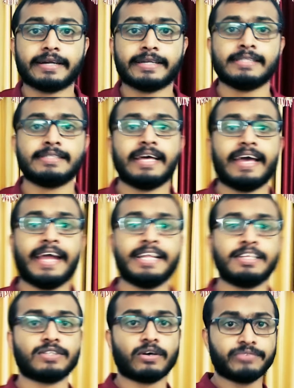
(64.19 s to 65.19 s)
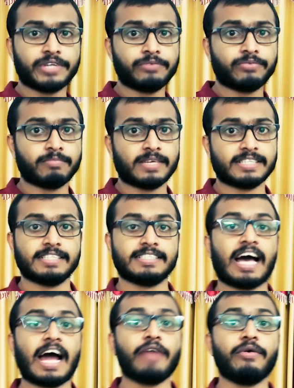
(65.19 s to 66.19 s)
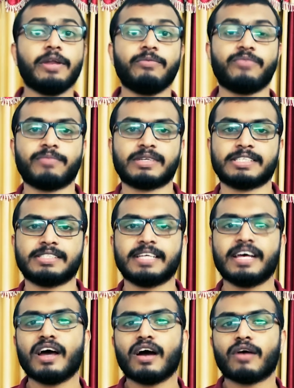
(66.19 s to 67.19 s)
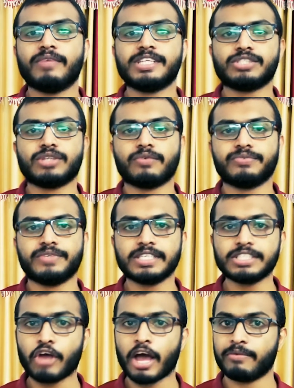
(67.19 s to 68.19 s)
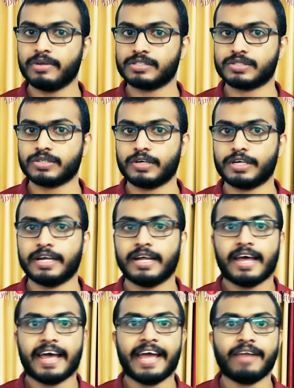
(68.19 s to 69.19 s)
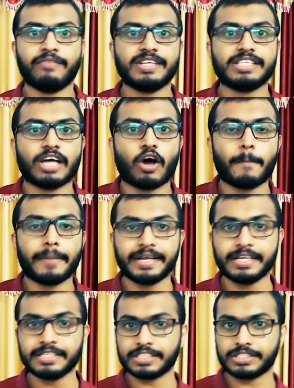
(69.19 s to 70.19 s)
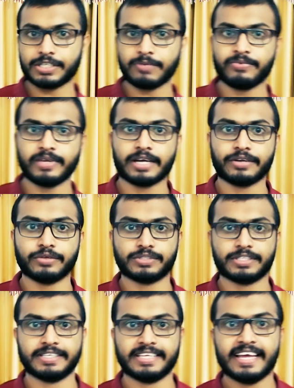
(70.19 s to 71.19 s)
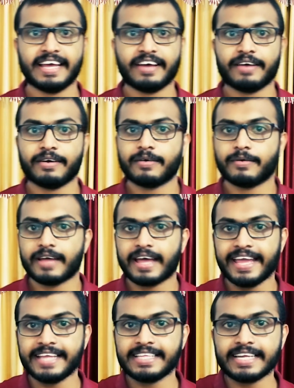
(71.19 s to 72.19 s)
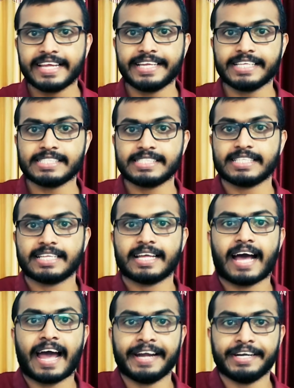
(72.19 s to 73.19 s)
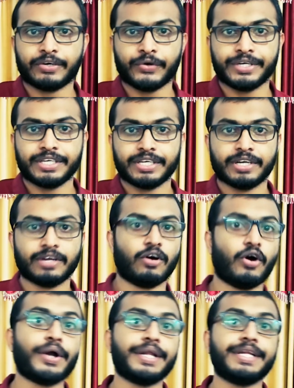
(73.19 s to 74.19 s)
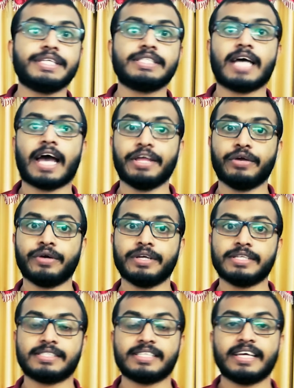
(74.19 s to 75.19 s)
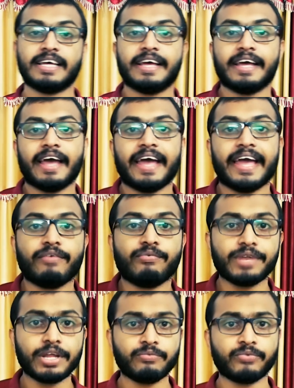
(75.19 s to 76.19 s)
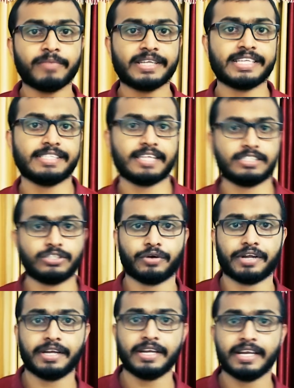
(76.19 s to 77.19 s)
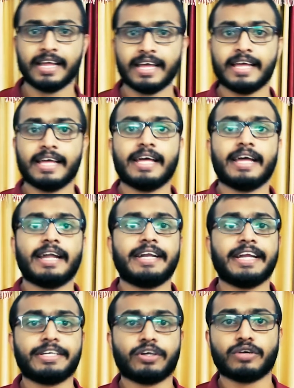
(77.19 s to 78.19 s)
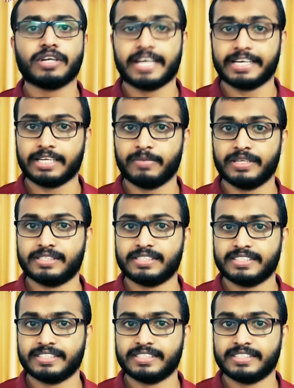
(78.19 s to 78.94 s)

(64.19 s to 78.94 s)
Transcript: address and the software information, hardware information, which softwares you have installed and which operating system we are using. Either it is Android or it is iOS every information are stored in TikTok